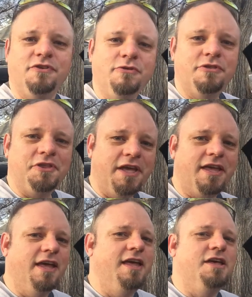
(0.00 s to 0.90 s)
you think
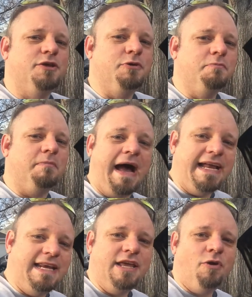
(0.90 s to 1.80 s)
you
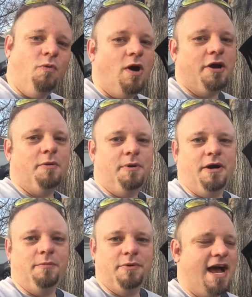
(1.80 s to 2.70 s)
might need a water pump,